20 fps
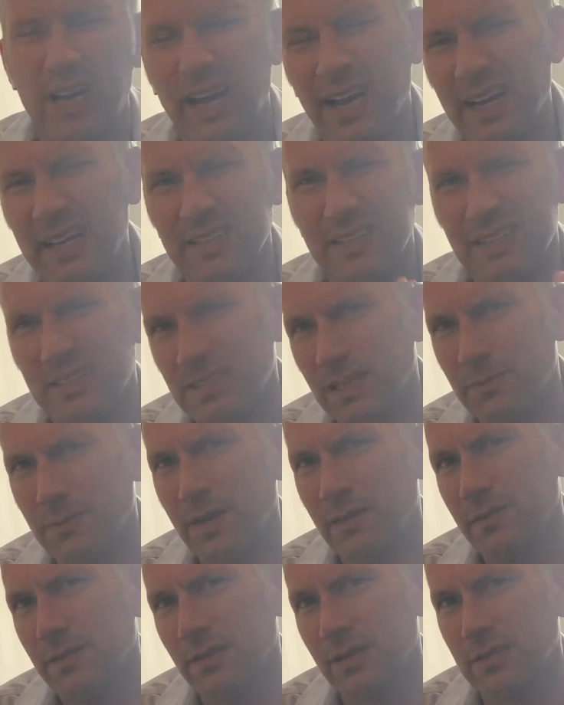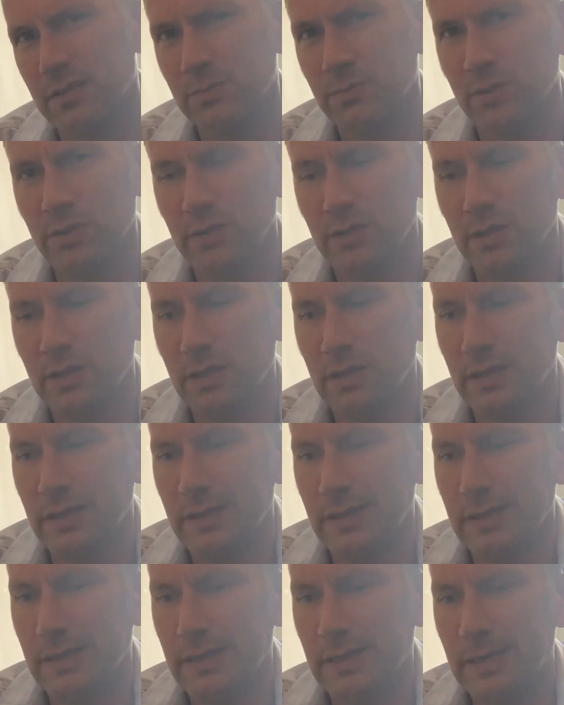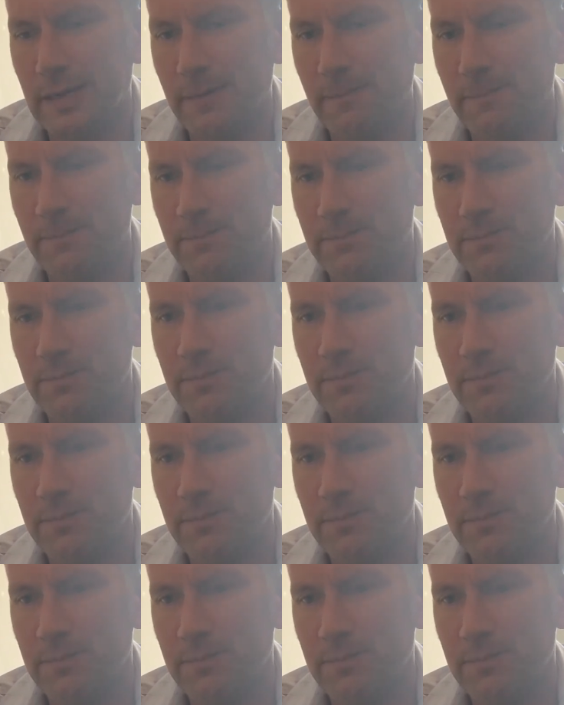kind of semi-flexible, um,